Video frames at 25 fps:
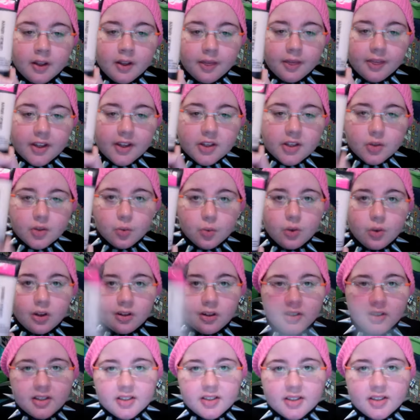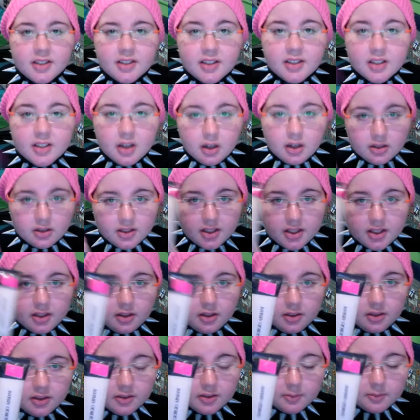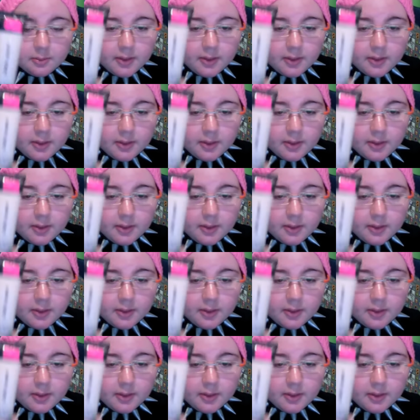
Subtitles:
This one is discontinued,